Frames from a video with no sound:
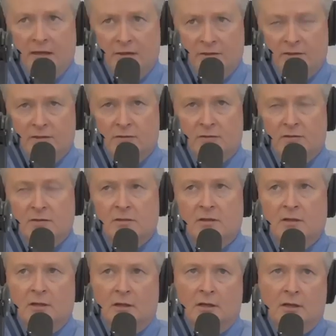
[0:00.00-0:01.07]
other students
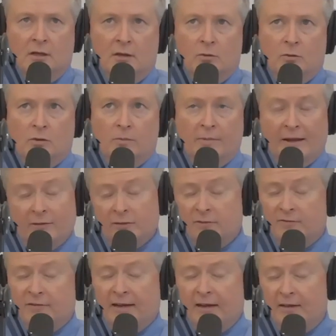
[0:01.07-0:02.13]
who are about to
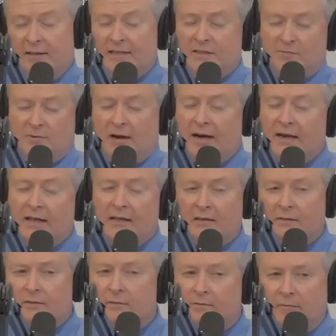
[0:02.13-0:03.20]
file last Friday
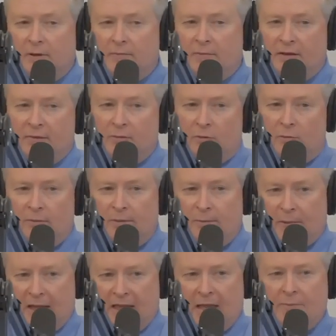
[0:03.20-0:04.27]
but when we
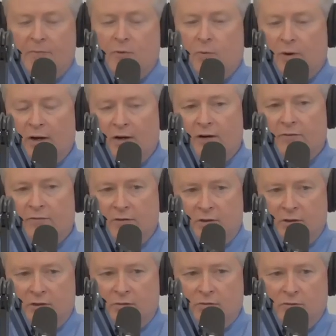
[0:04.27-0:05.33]
became aware of the
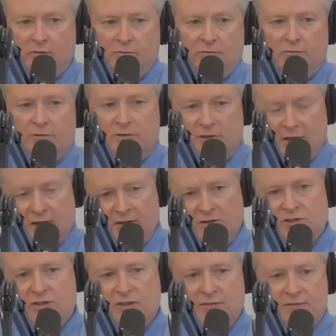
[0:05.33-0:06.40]
new kind of
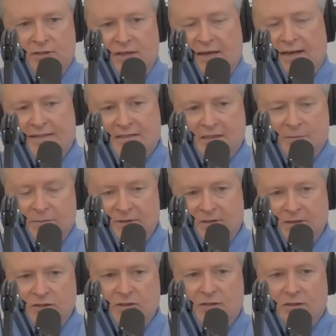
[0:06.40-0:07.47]
shift in ICE's
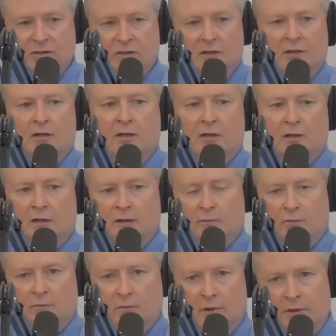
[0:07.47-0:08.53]
position,
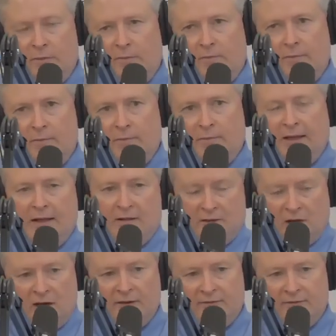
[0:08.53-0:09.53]
we held off